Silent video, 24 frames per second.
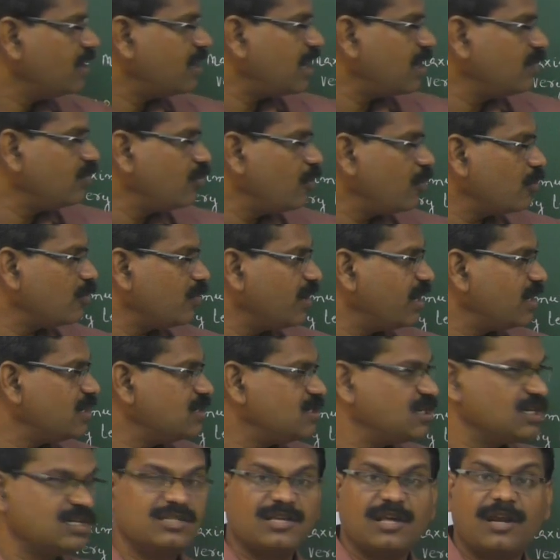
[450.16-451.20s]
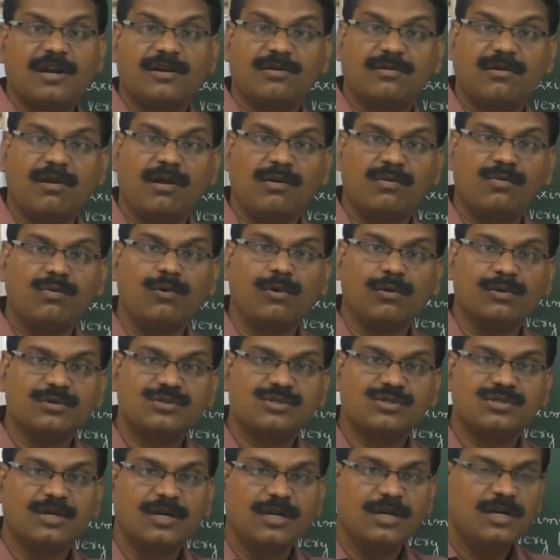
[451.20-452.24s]
10 power minus 6 electron
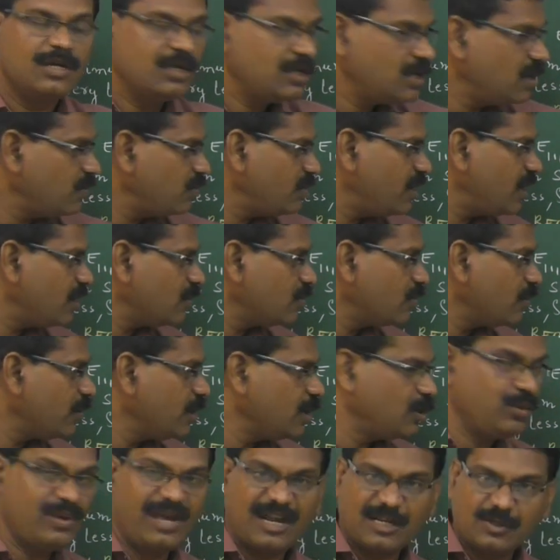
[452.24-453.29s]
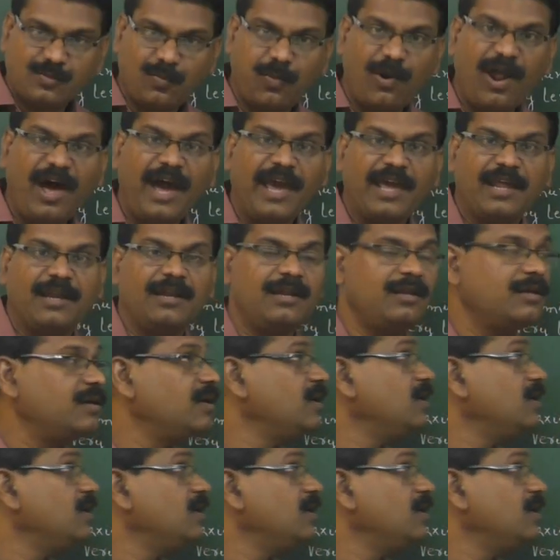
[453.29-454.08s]
volts. Now we are going to explain